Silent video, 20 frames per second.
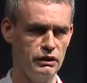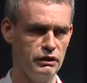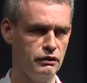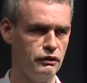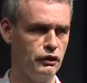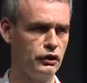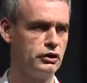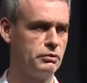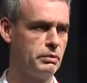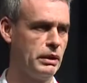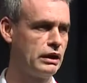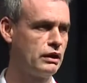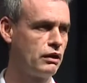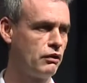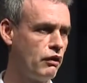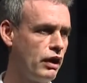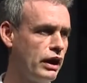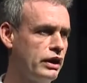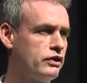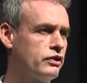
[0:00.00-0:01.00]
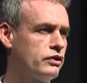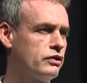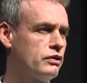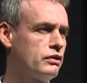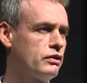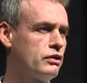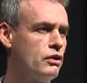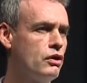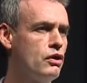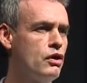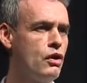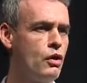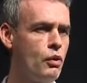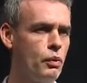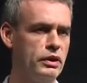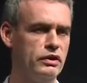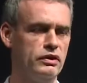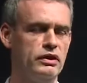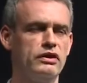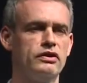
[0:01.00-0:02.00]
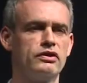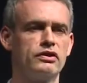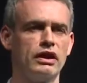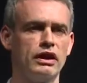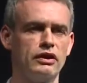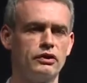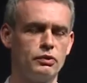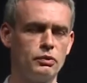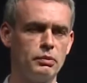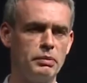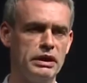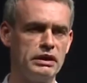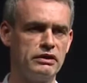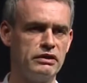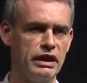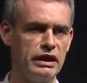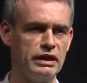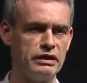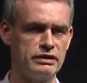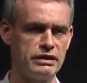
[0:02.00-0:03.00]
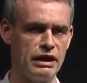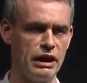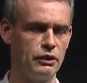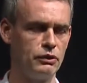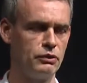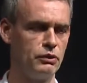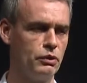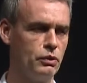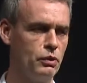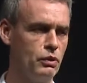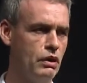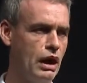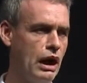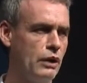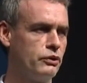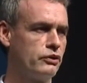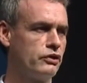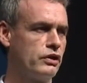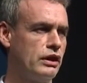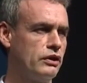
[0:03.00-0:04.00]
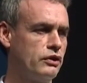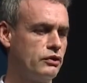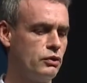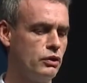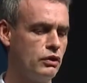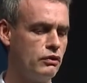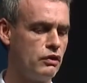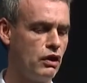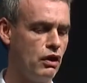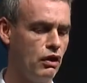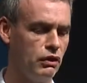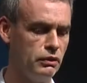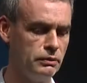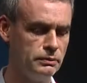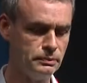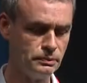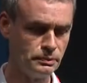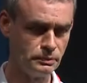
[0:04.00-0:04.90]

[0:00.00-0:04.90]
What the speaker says: fundamental rights when these sites were being taken down outside the rule of law.